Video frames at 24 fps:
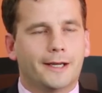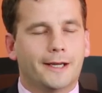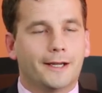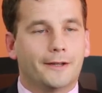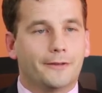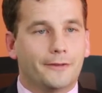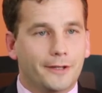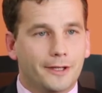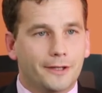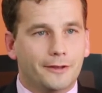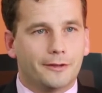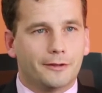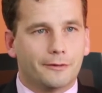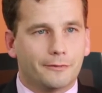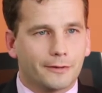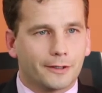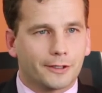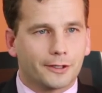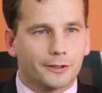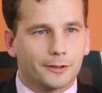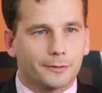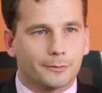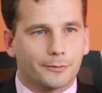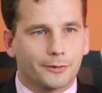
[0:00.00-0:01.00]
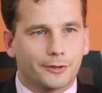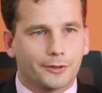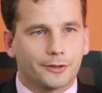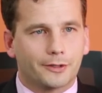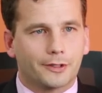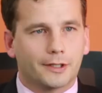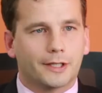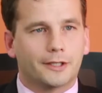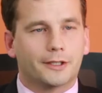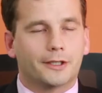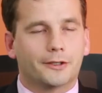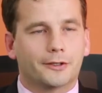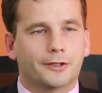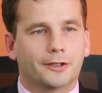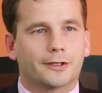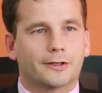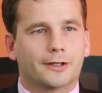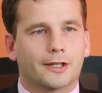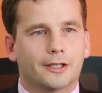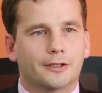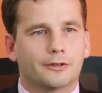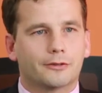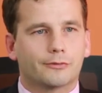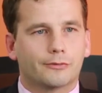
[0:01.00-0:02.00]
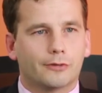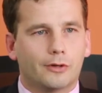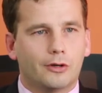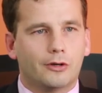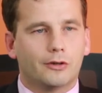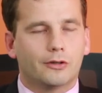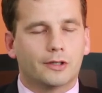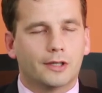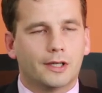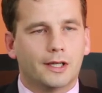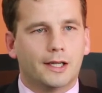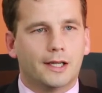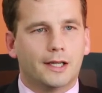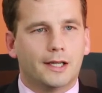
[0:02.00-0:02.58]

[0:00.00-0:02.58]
and then the victims, and I think that's wrong.